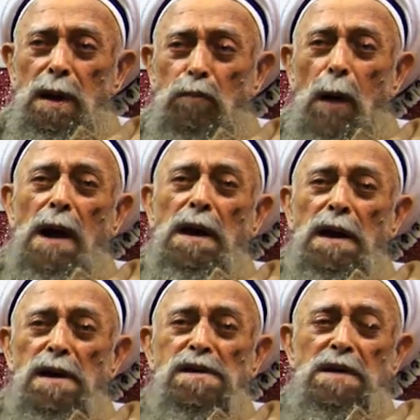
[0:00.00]
by
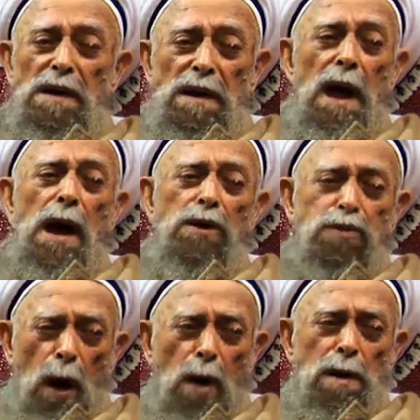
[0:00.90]
his
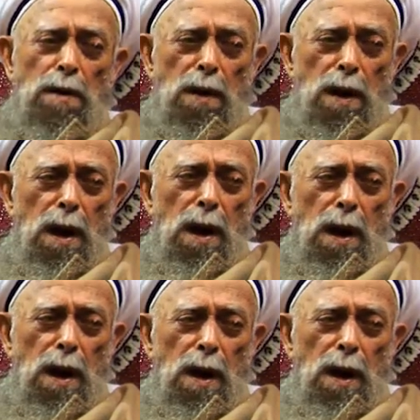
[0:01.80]
Creator
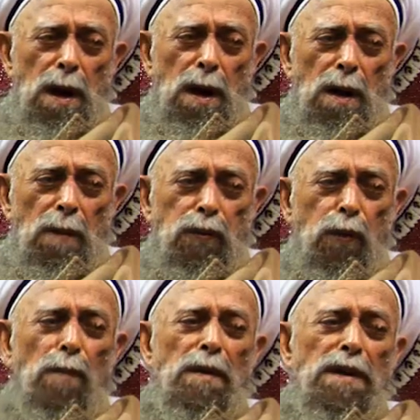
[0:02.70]

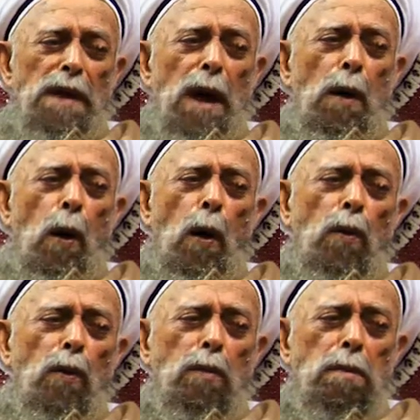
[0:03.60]
from the day
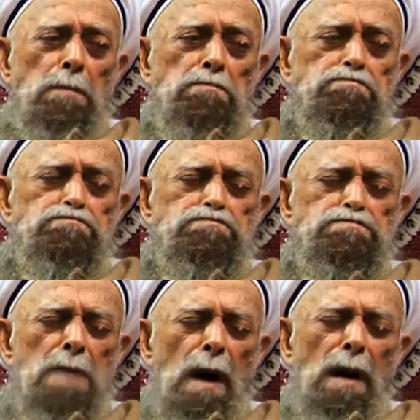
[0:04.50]
of
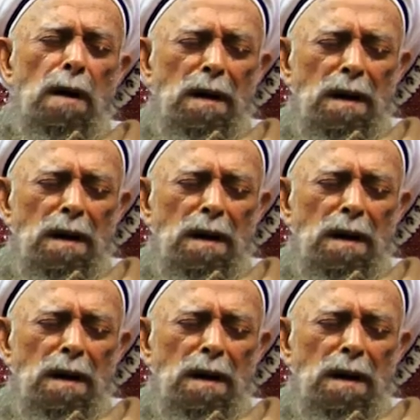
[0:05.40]
uh,